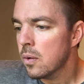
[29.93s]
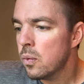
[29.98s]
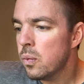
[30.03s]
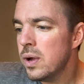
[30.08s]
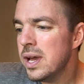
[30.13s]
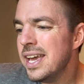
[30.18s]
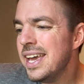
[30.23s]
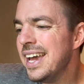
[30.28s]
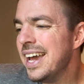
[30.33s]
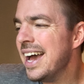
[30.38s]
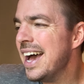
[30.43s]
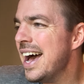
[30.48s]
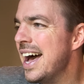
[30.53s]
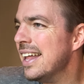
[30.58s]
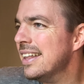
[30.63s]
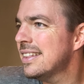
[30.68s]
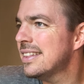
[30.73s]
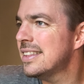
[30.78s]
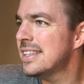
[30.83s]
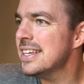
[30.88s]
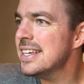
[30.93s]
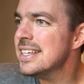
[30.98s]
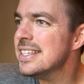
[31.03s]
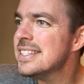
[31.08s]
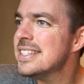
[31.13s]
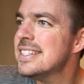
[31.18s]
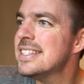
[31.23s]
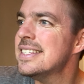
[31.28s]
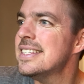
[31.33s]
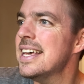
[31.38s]
You got
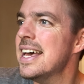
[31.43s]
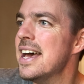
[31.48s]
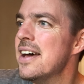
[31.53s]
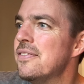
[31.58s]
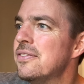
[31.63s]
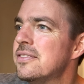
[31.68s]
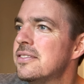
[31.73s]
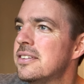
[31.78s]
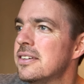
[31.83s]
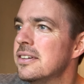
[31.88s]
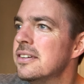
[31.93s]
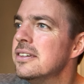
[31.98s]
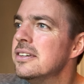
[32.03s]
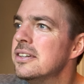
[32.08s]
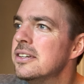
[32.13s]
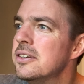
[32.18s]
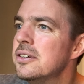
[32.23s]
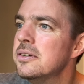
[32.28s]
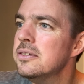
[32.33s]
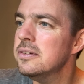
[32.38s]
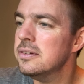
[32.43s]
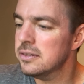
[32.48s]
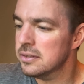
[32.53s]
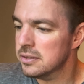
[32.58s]
this afternoon,